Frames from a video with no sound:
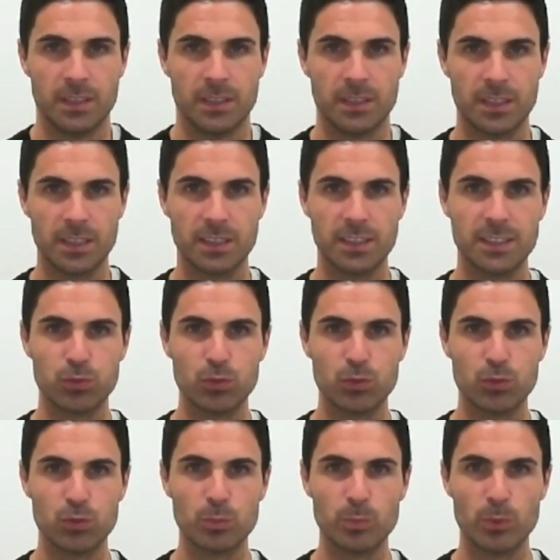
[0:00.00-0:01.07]
This is
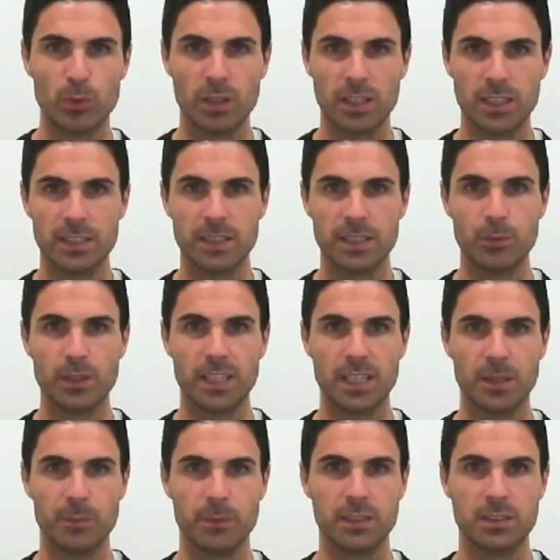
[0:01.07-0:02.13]
football and every
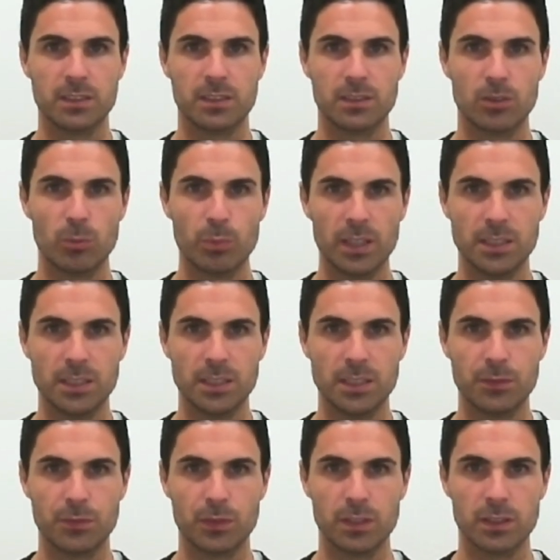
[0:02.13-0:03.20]
game is completely
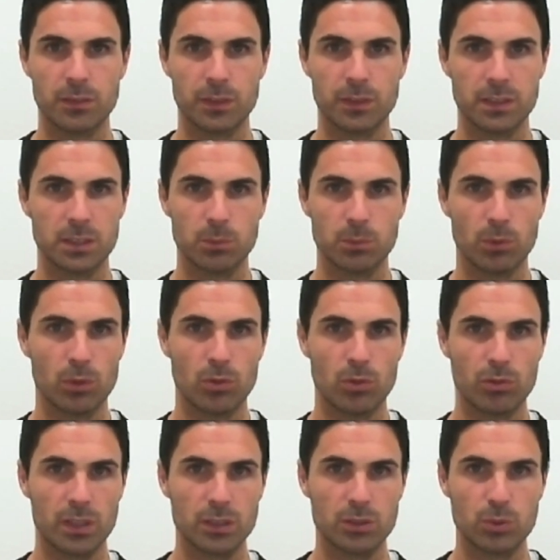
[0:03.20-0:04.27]
different. First of all,
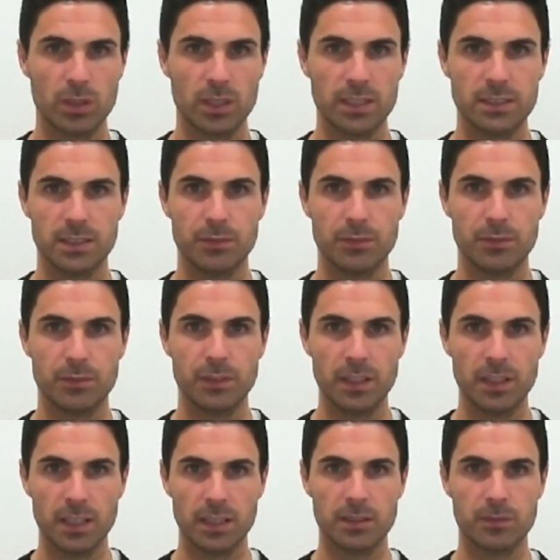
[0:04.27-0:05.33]
congratulate
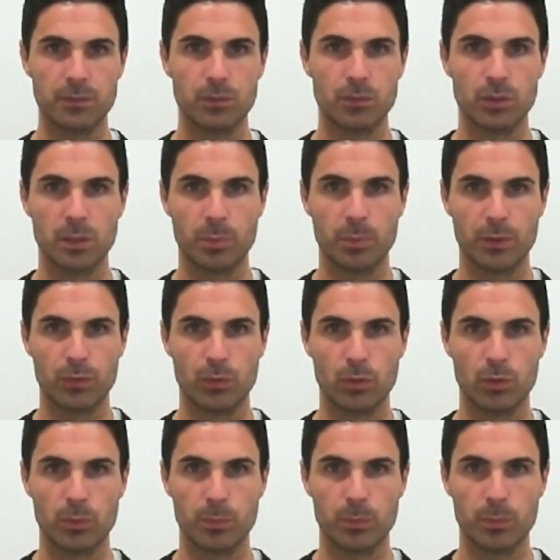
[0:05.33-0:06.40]
Villa for their
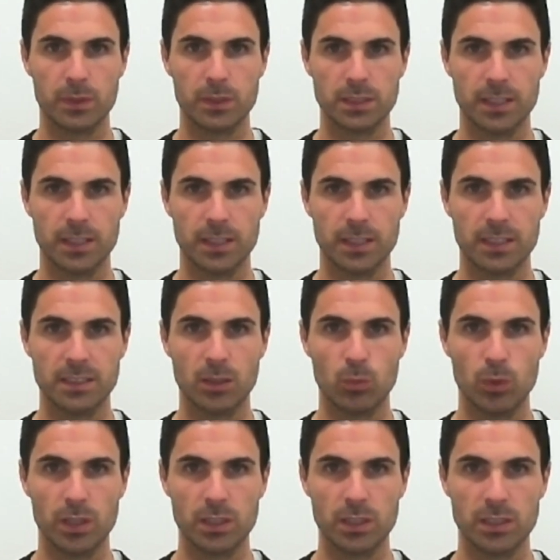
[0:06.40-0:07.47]
performance and the
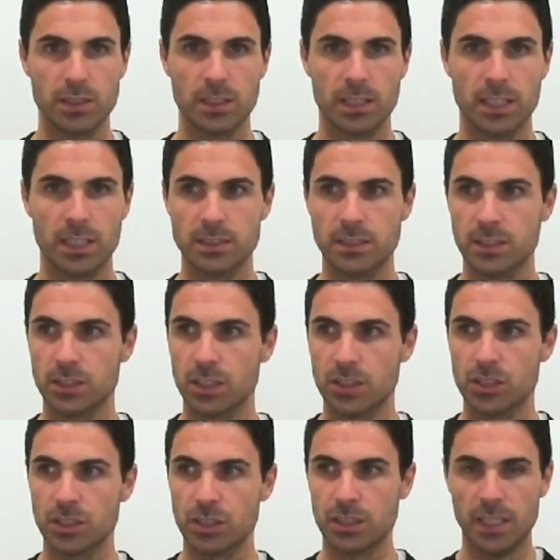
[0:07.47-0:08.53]
win under
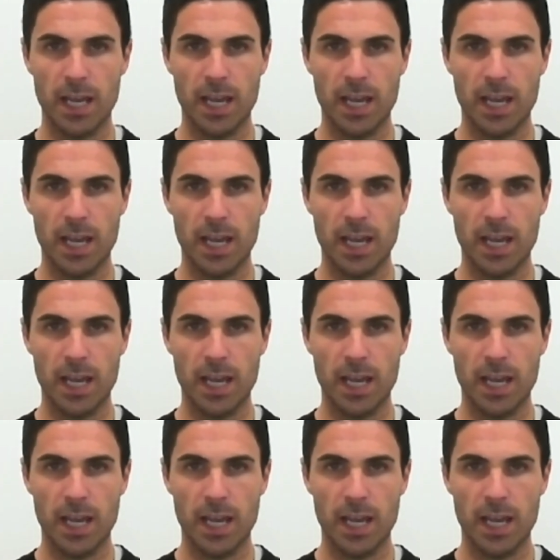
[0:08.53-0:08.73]
such a